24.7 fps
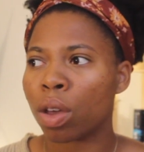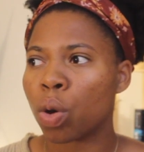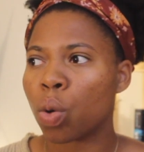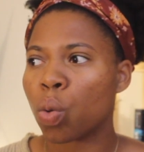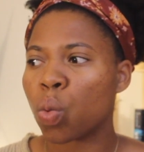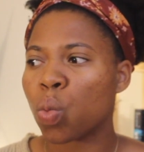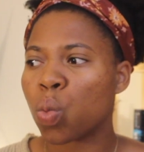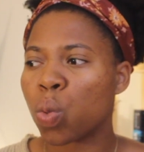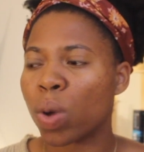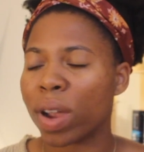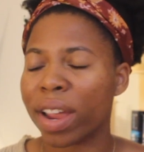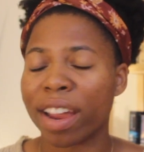
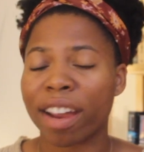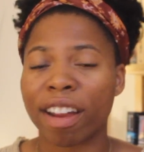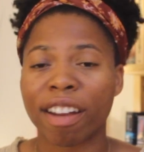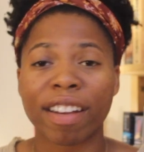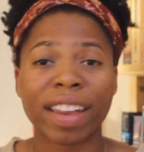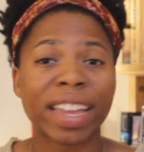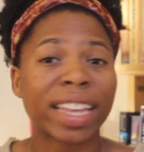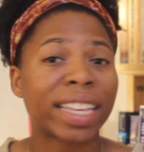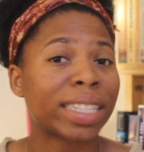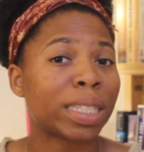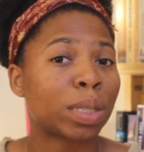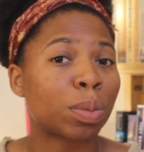where
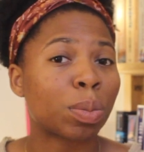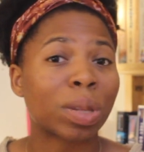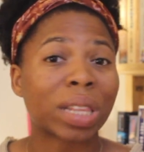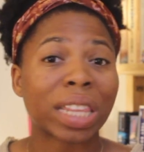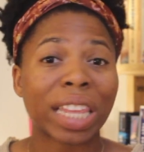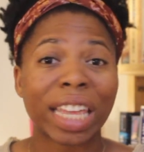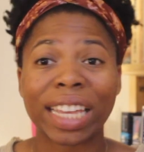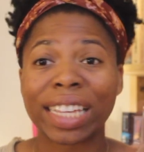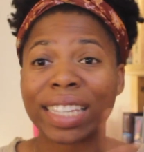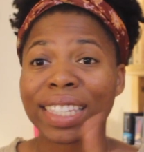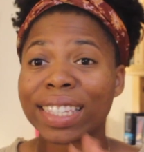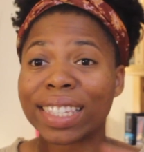his
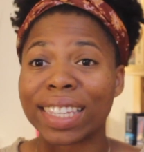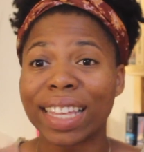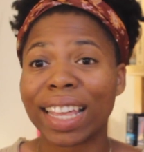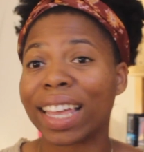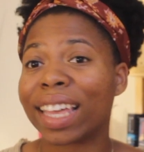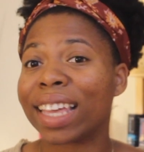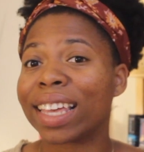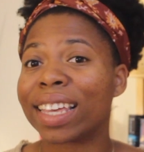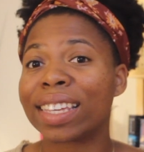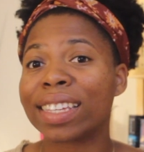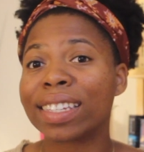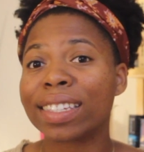place
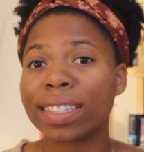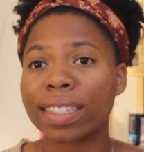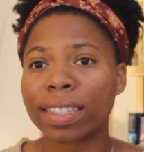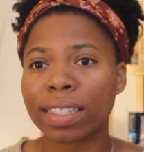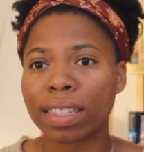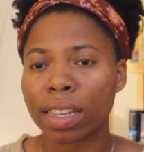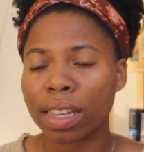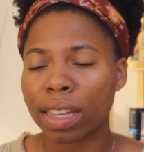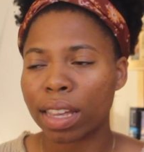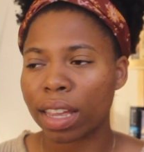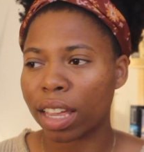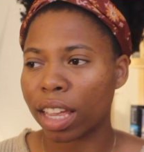
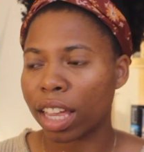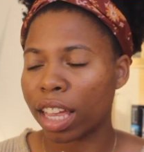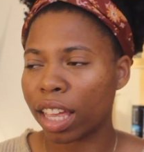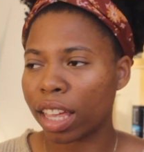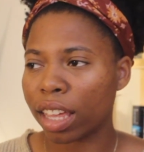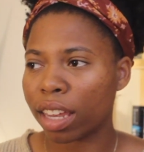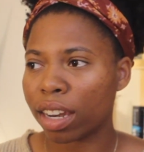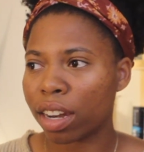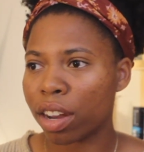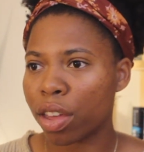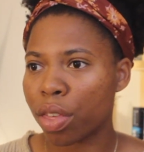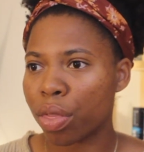is
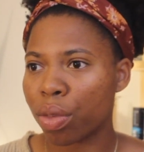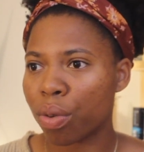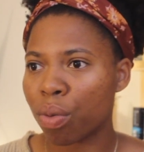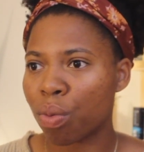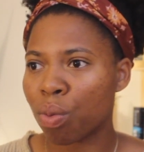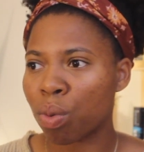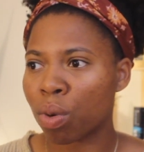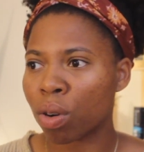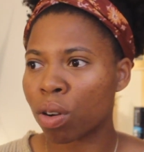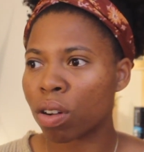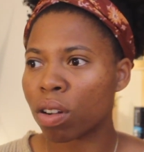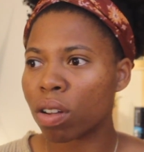in the
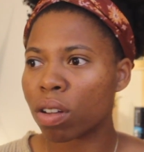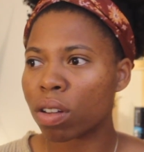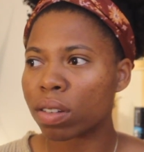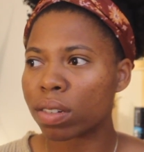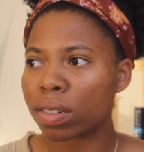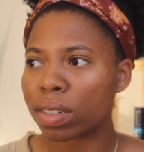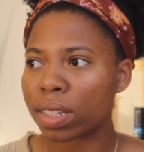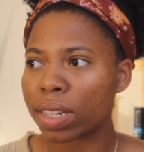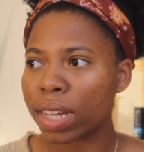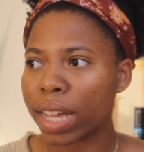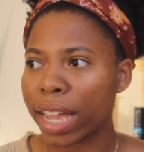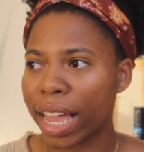
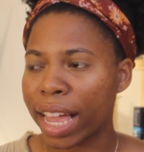world.